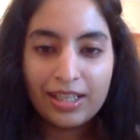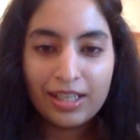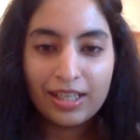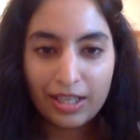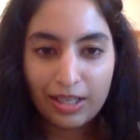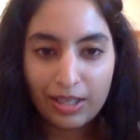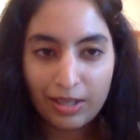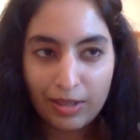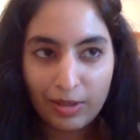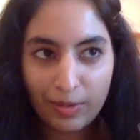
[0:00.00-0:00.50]

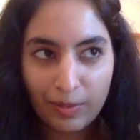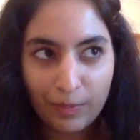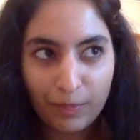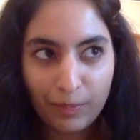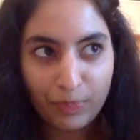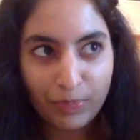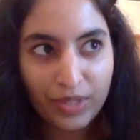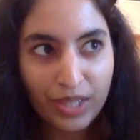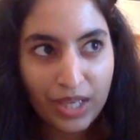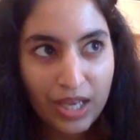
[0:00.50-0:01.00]

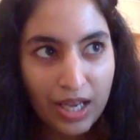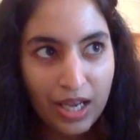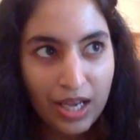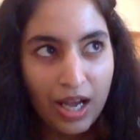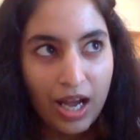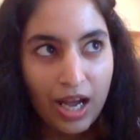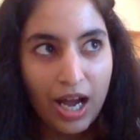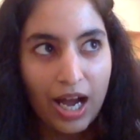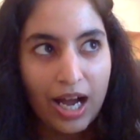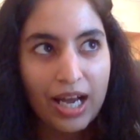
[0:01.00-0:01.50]
Um,
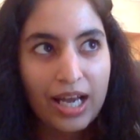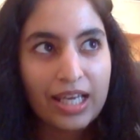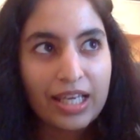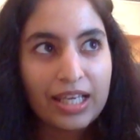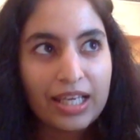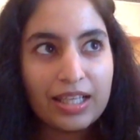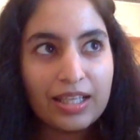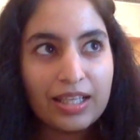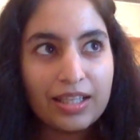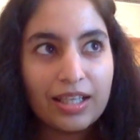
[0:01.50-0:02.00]

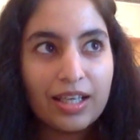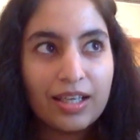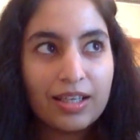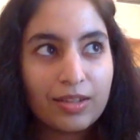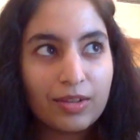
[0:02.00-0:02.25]
I